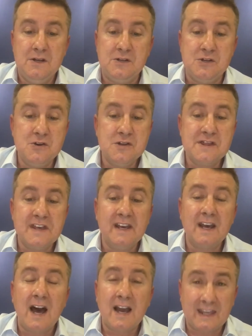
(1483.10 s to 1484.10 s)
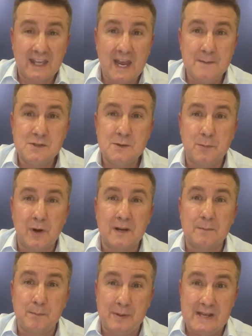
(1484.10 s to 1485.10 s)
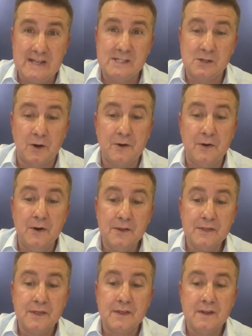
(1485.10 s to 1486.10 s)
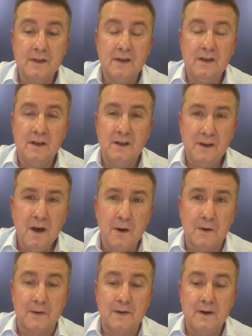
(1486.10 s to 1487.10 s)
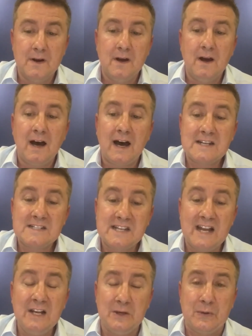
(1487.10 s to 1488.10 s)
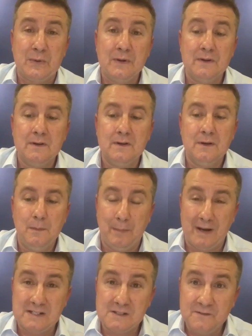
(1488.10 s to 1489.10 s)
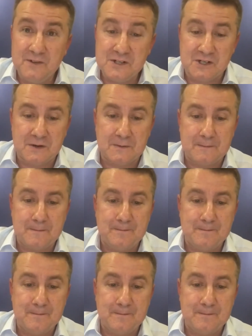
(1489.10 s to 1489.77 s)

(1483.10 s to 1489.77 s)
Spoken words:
Do you think I came to bring peace on earth? No, I tell you, but division."